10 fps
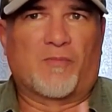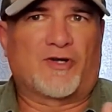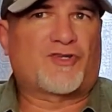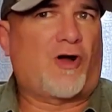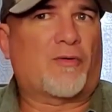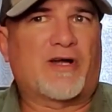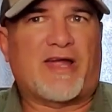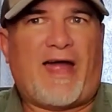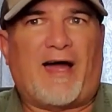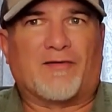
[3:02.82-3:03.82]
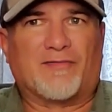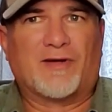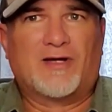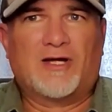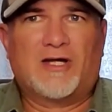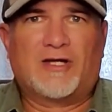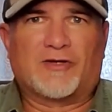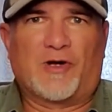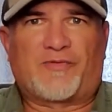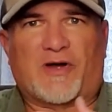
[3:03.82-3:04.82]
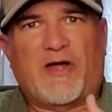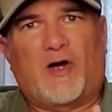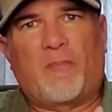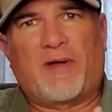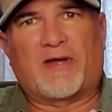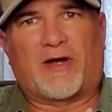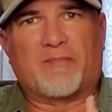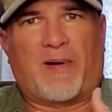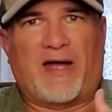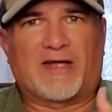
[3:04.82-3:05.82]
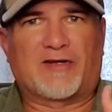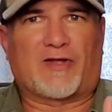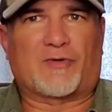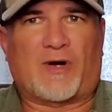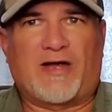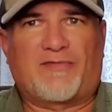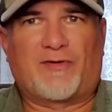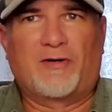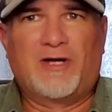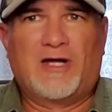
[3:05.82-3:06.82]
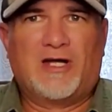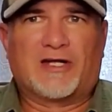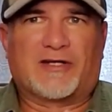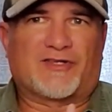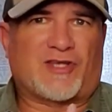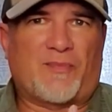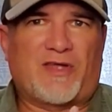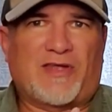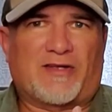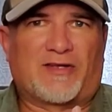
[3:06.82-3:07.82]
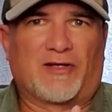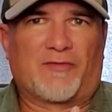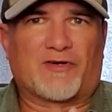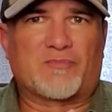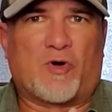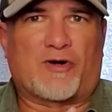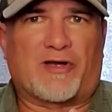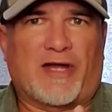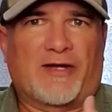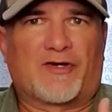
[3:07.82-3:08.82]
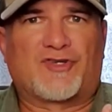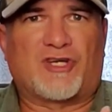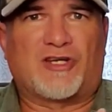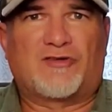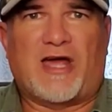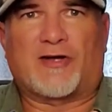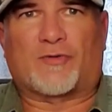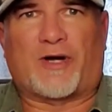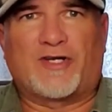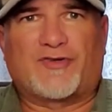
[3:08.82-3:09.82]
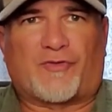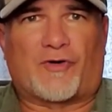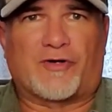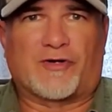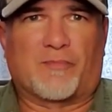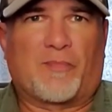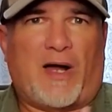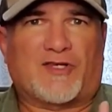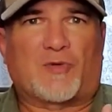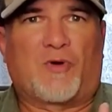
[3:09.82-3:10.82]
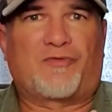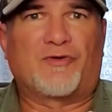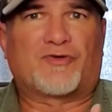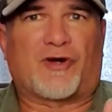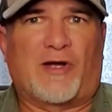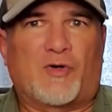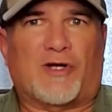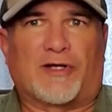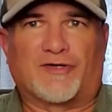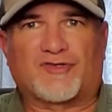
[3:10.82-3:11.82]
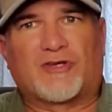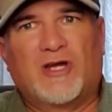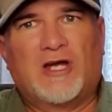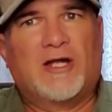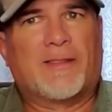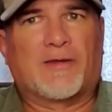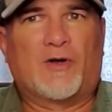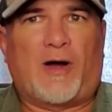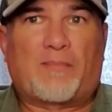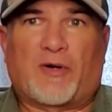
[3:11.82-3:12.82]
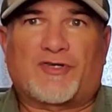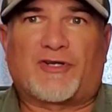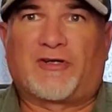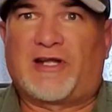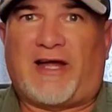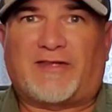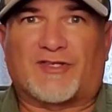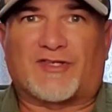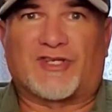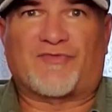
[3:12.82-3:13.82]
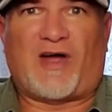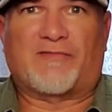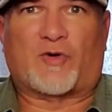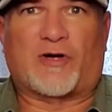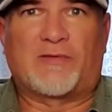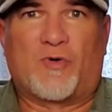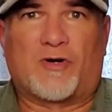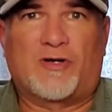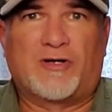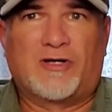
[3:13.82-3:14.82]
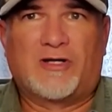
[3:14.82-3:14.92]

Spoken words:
what you already have. If you're hell-bent on buying another rifle, get something that delivers more energy downrange for your possible future elk hunts. I personally like the 6.5 Creedmoor,